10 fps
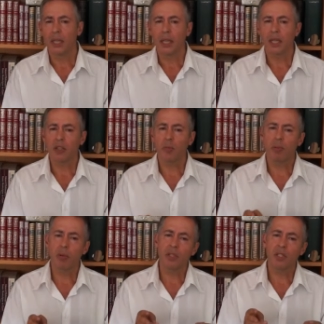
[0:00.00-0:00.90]
it's
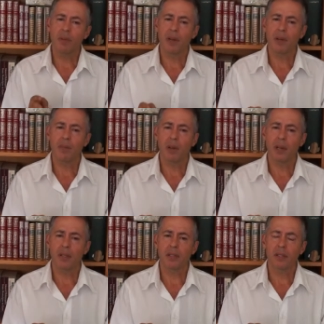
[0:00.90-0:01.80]
important to bear in
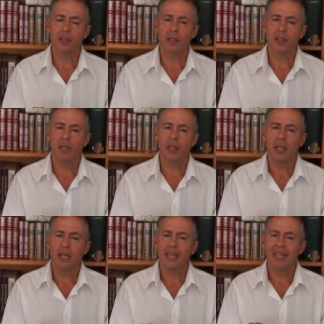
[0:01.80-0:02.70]
mind that
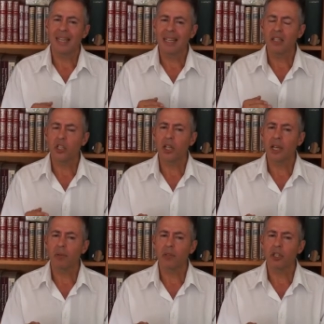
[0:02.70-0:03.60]
the English
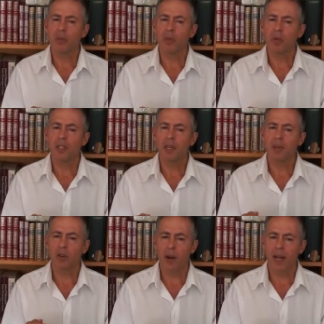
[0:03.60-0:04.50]
language is more
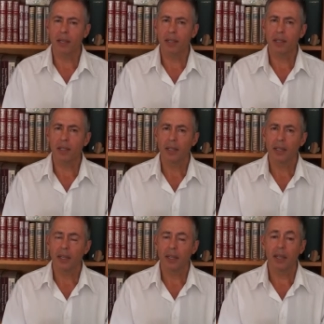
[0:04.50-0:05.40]
democratic
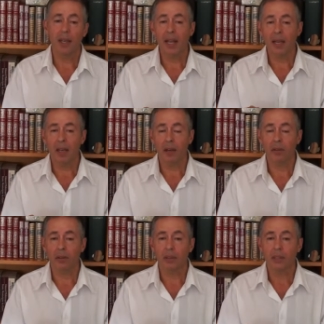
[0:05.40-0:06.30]
than any
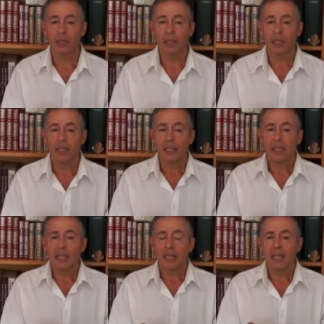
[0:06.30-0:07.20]
other,
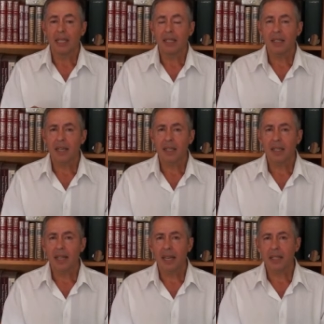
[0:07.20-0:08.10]
in the sense
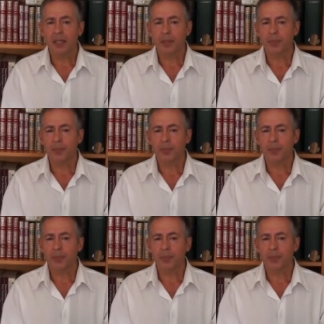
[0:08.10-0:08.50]
that